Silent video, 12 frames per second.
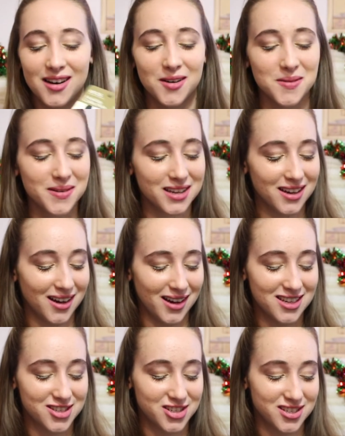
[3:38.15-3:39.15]
Oh my
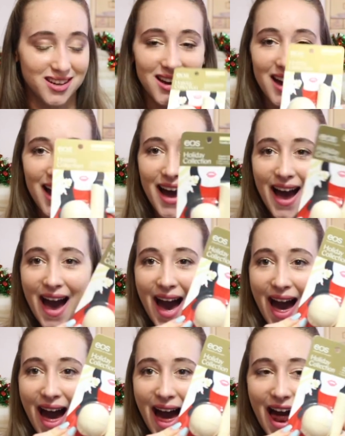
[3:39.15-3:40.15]
gosh.
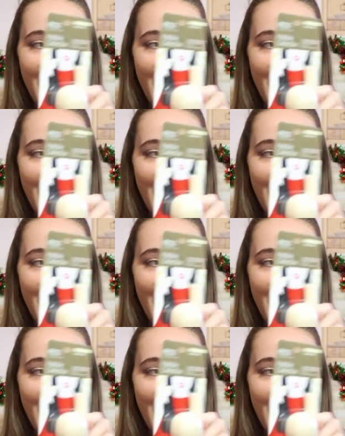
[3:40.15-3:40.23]
Ah.